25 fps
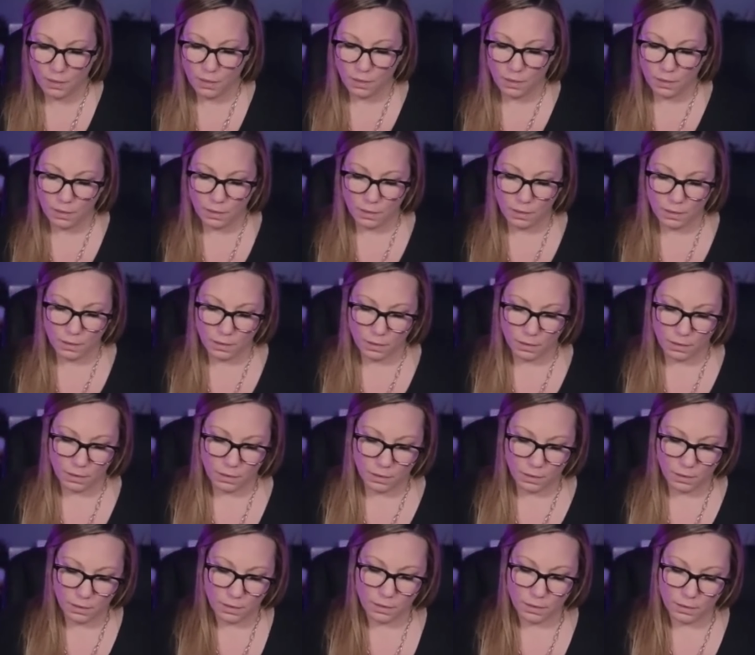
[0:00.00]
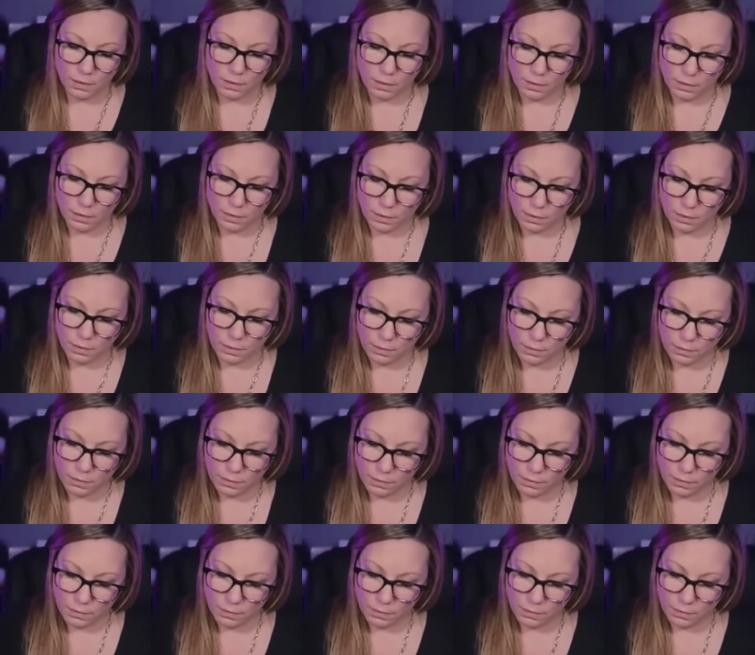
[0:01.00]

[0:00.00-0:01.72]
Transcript: Nothing is said.